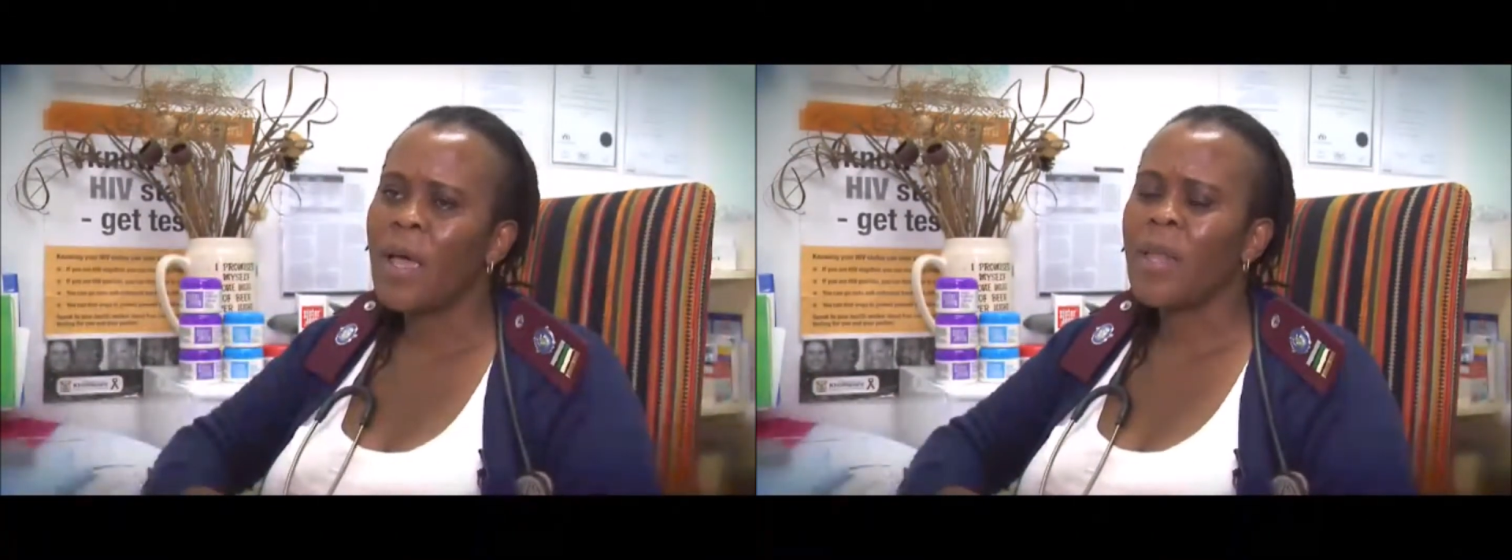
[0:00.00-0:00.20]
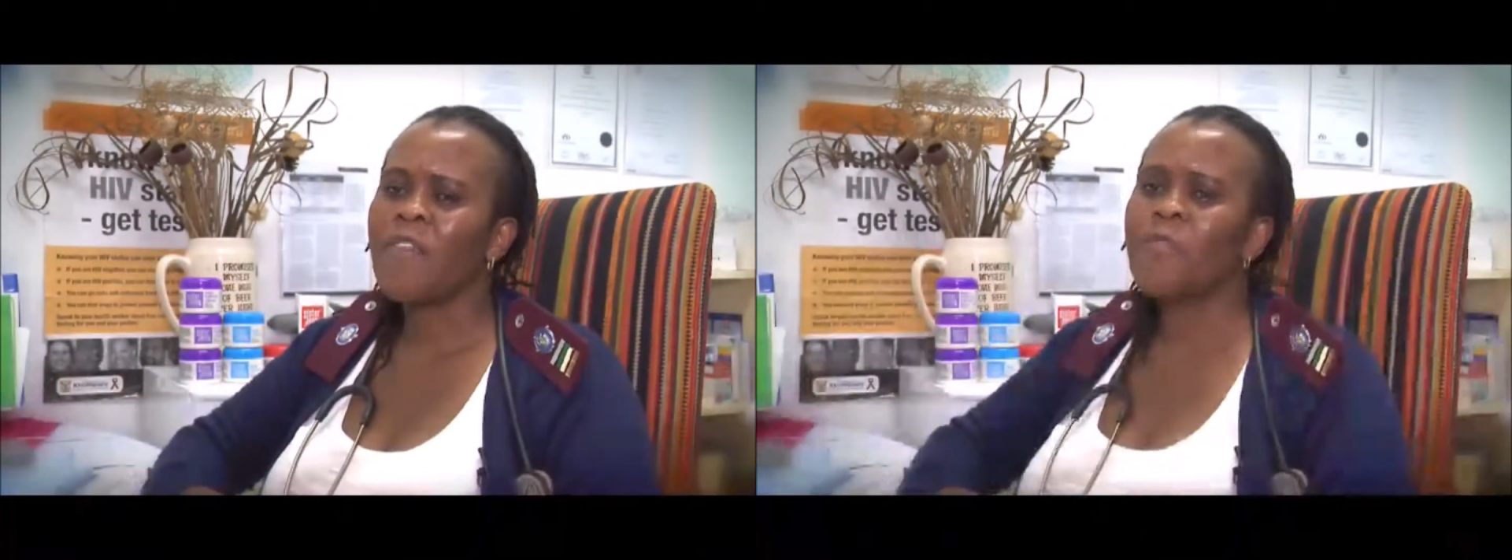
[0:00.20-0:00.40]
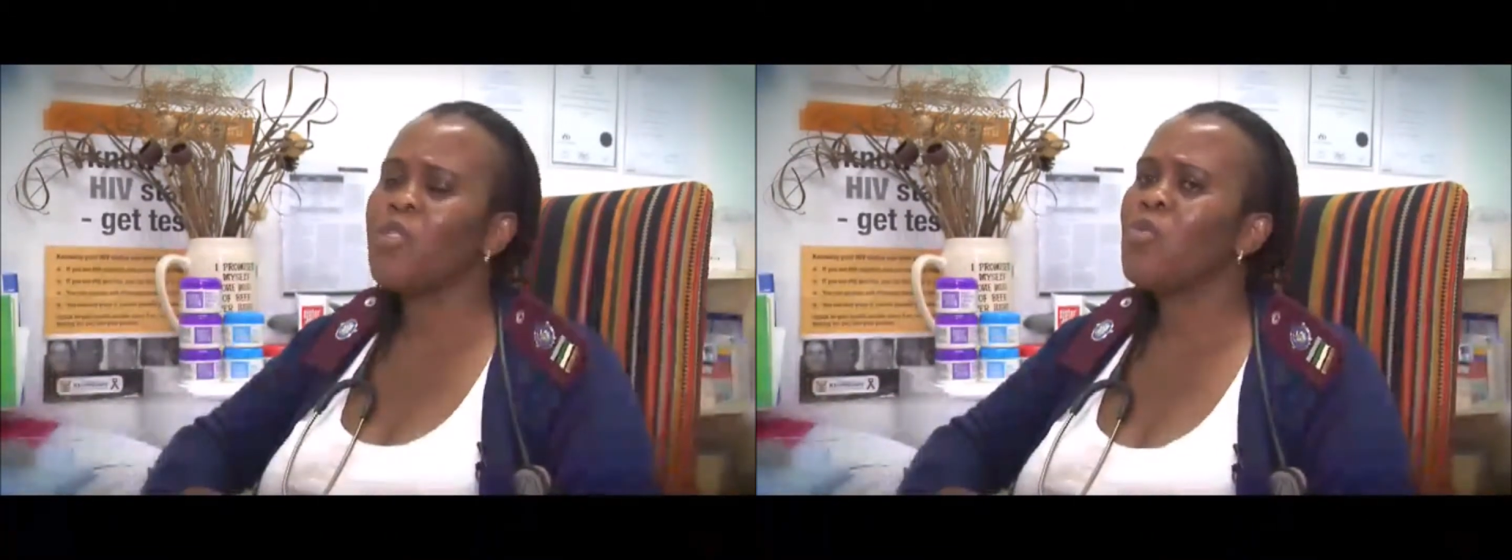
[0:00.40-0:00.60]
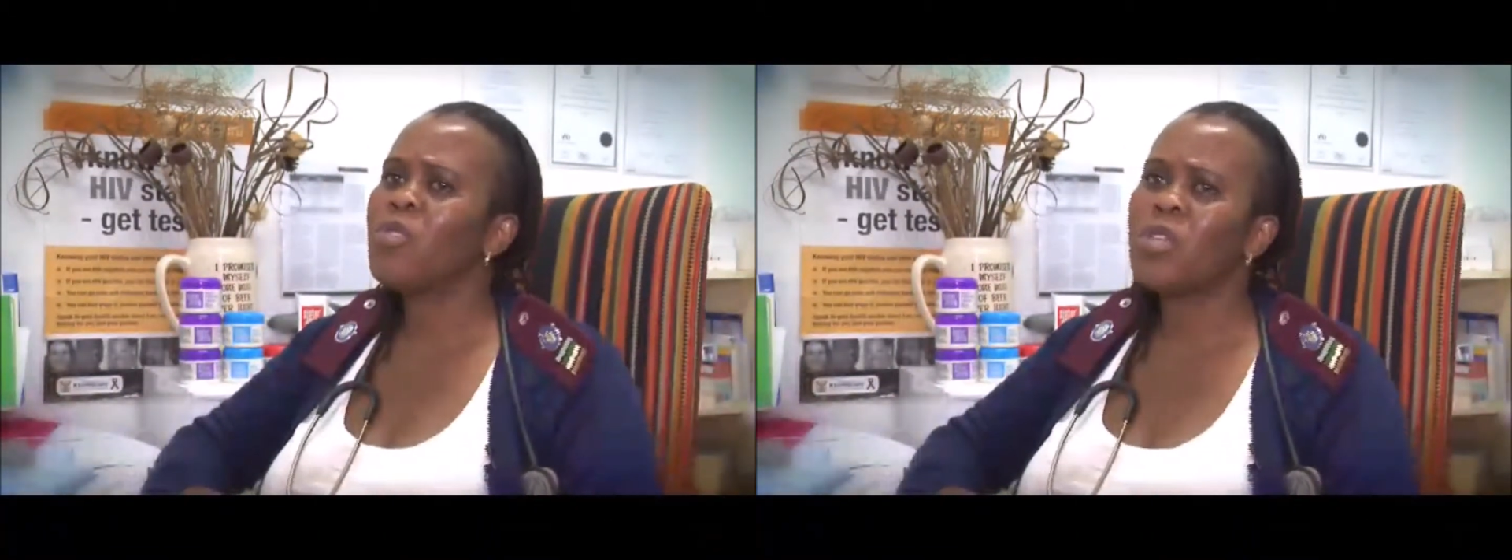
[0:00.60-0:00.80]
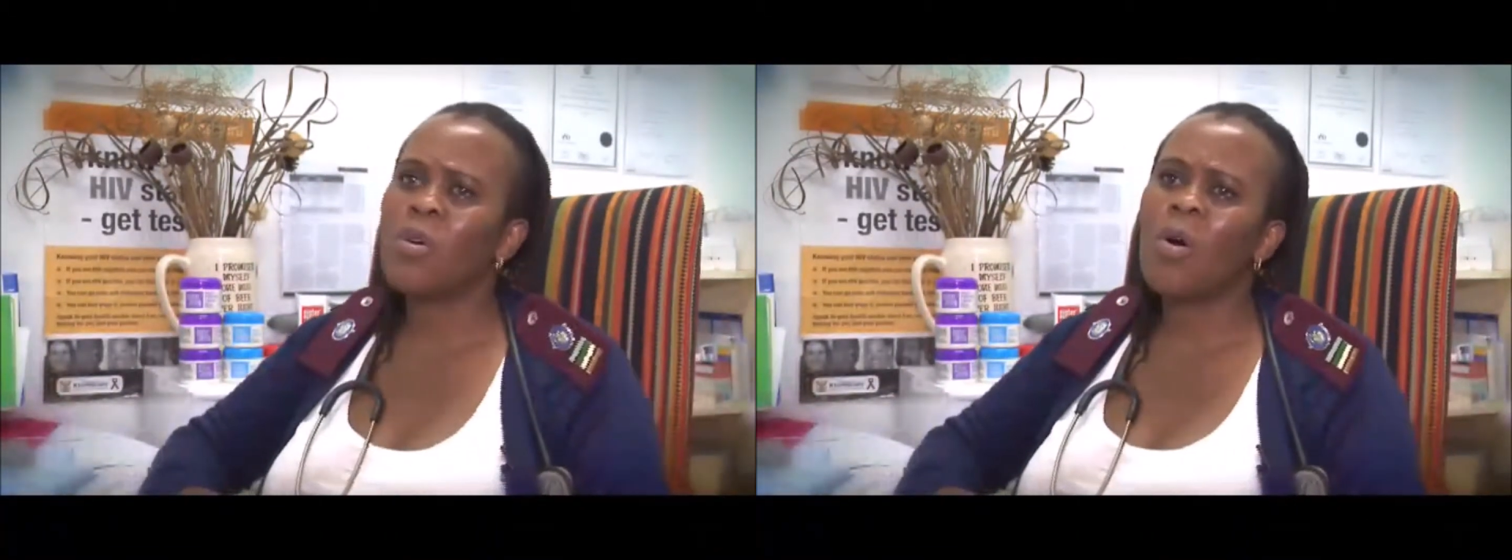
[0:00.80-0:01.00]
and I've been
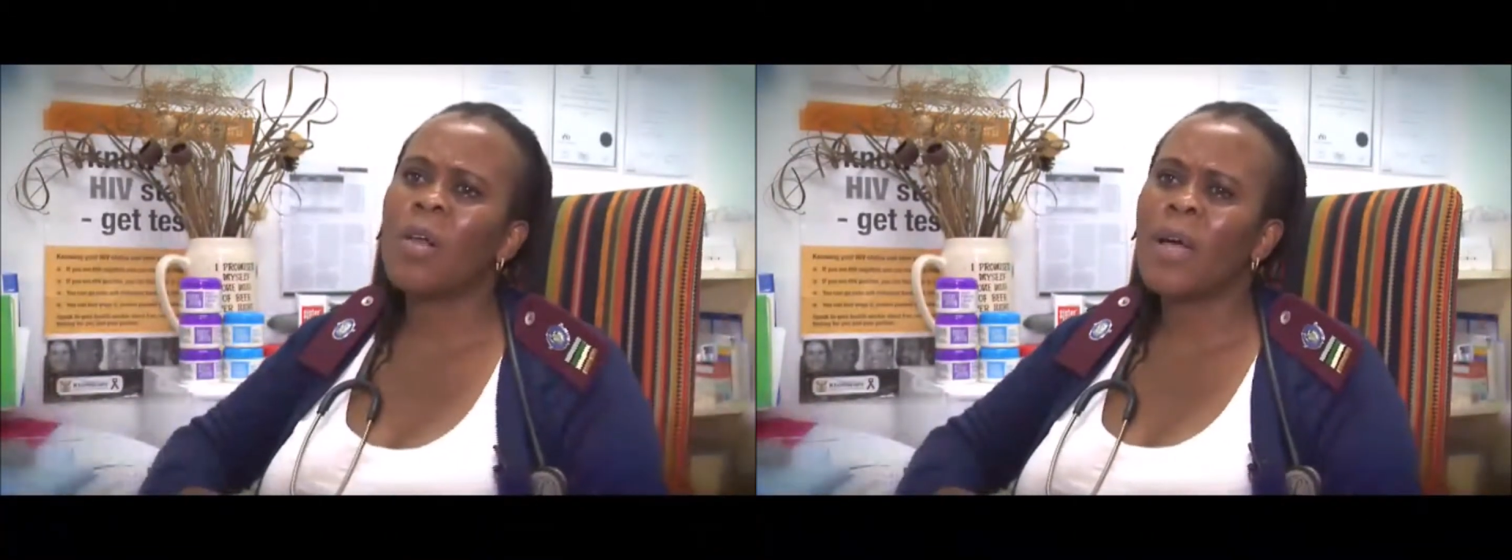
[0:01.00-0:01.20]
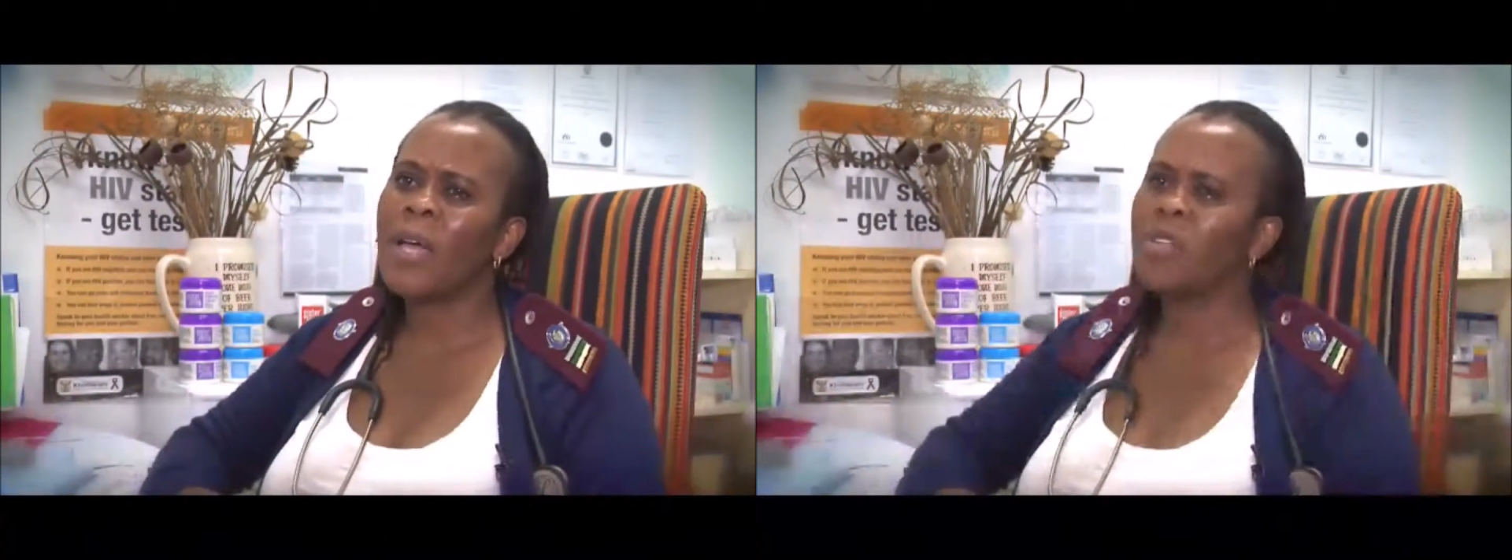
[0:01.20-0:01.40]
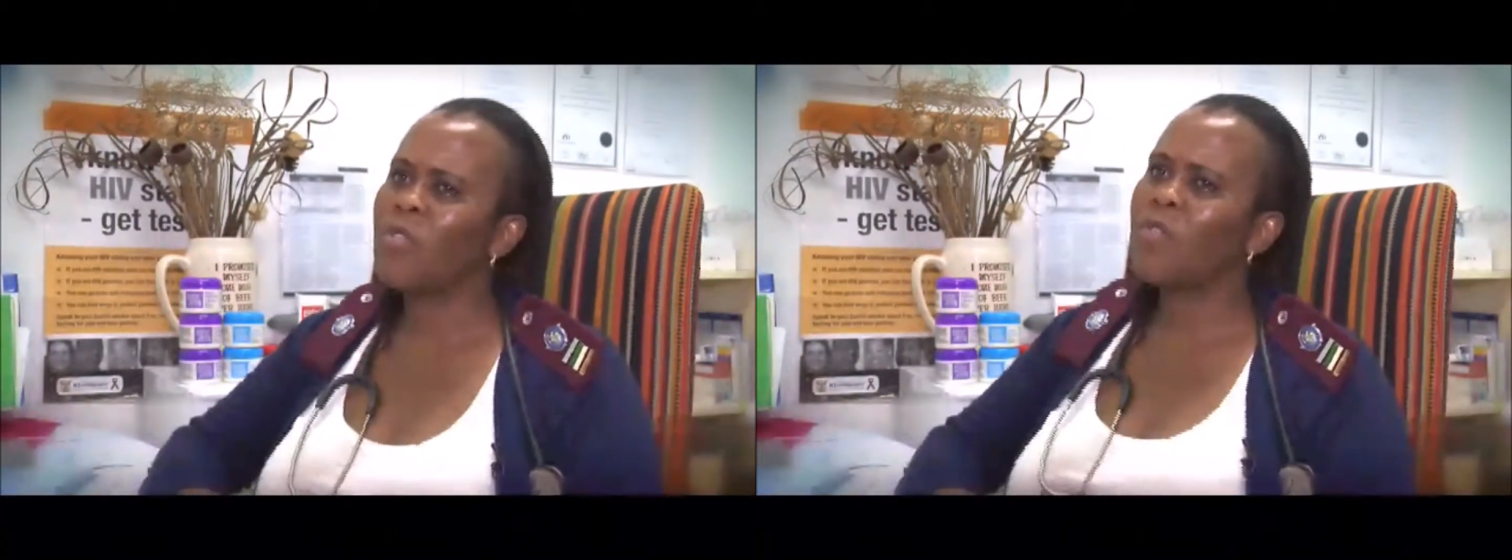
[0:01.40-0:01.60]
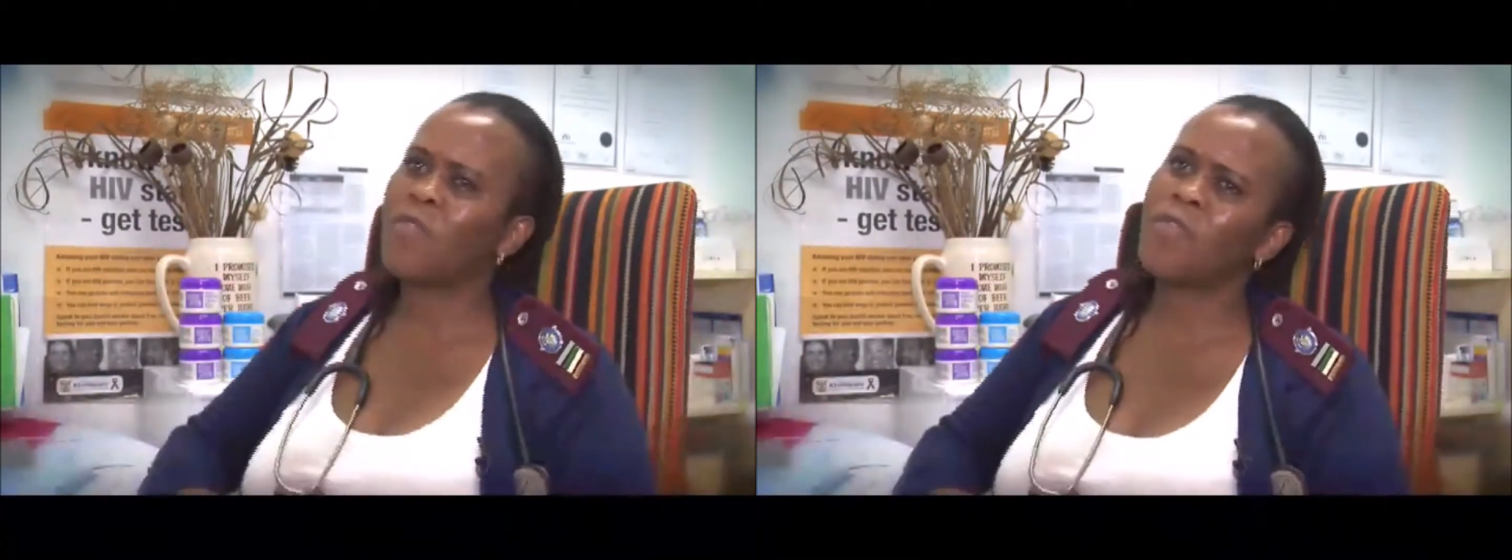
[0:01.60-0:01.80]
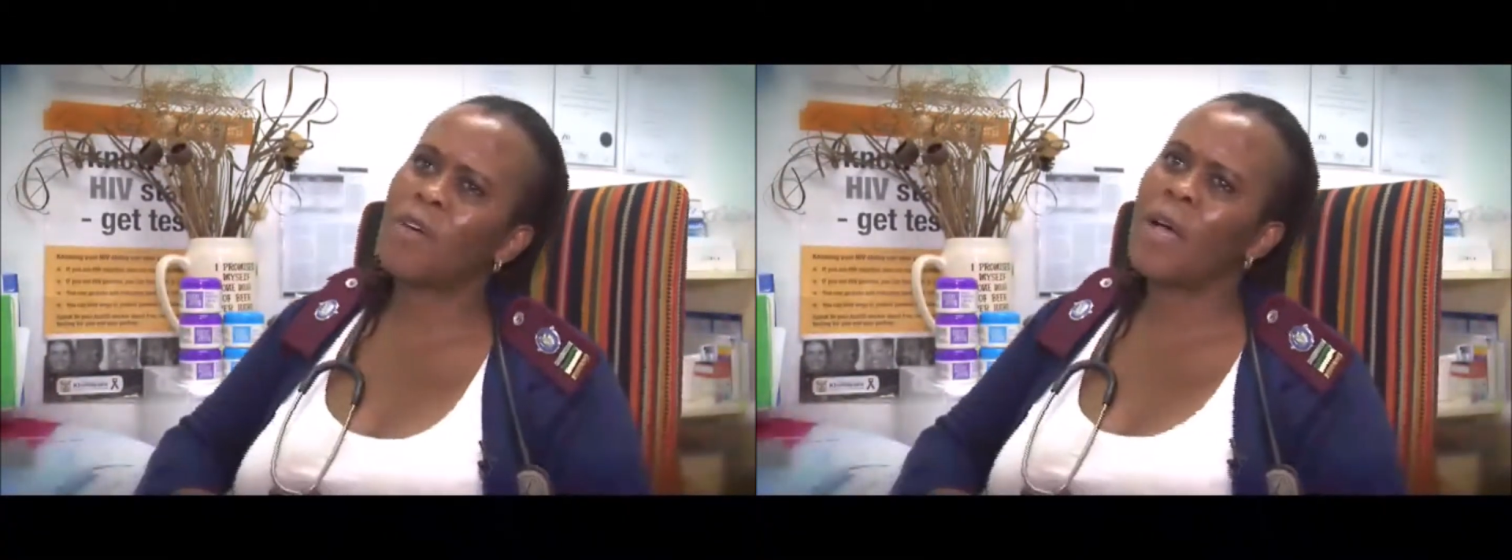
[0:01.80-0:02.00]
using all kinds
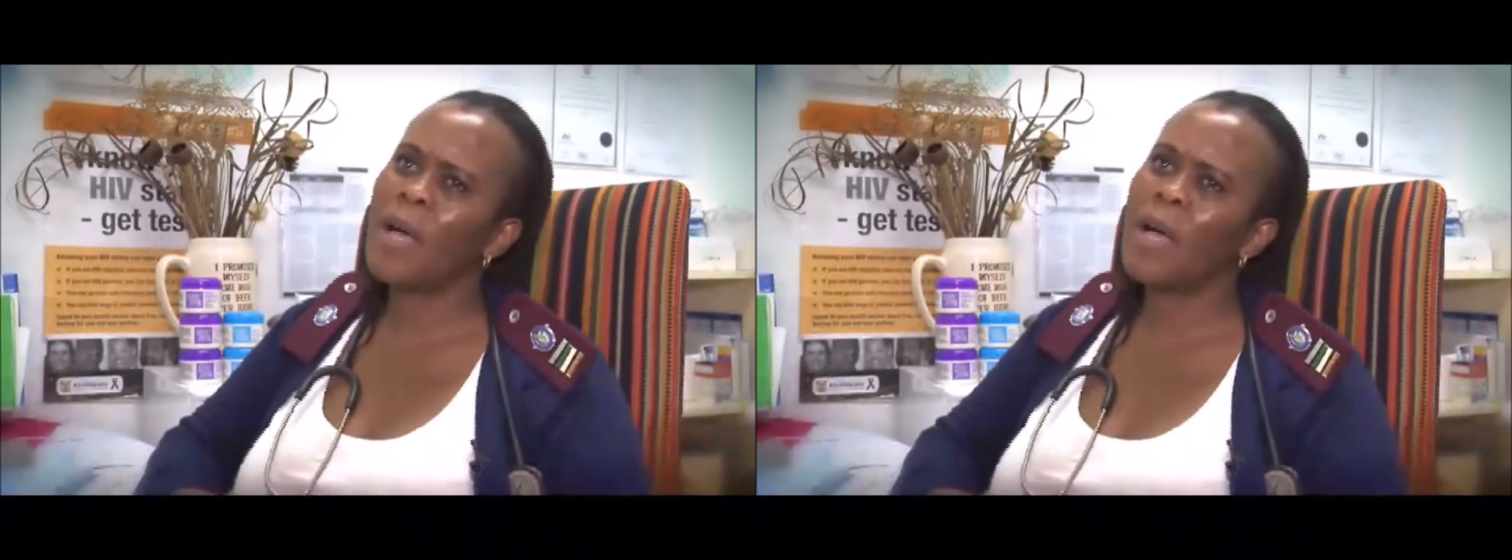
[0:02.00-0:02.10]
of